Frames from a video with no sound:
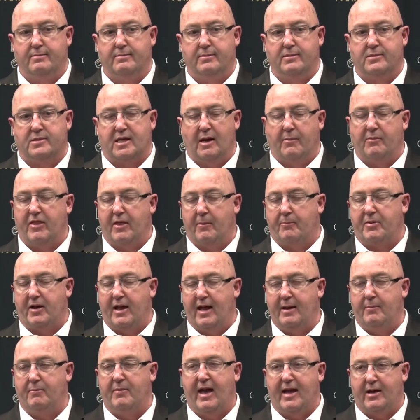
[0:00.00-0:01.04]
some of the
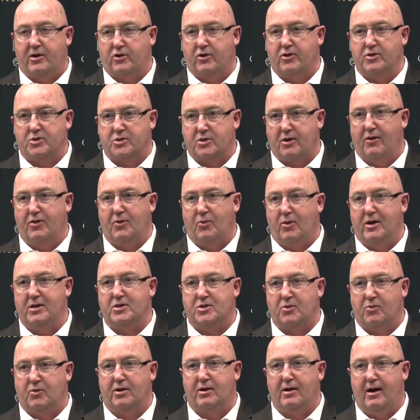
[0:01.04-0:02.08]
playmakers are the
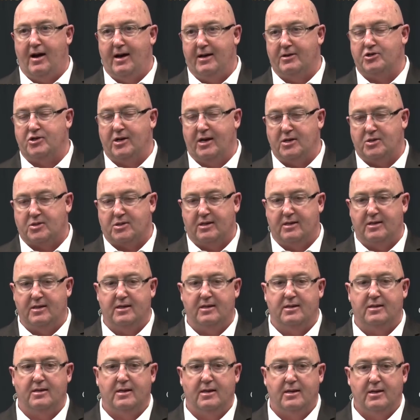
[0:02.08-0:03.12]
ones that were gone,
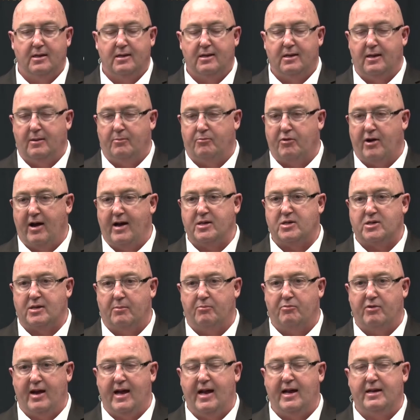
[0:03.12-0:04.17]
Jason and Bryce
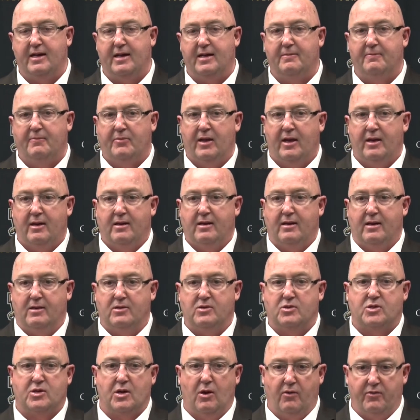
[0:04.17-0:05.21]
and Brandon.
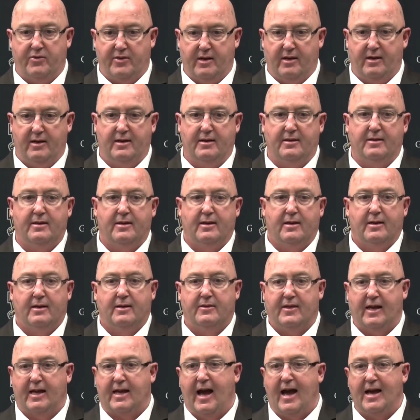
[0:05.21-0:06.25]
And so the
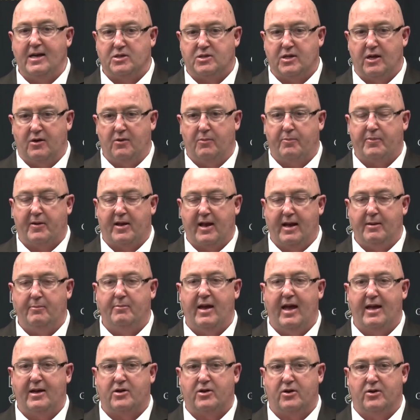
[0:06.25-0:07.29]
guys that are
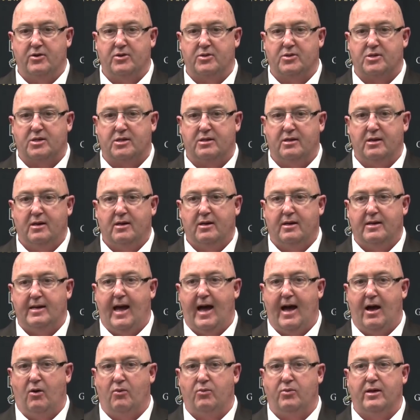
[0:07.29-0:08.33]
playmakers
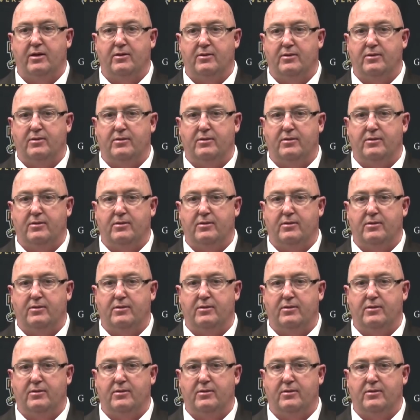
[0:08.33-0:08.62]
now, we,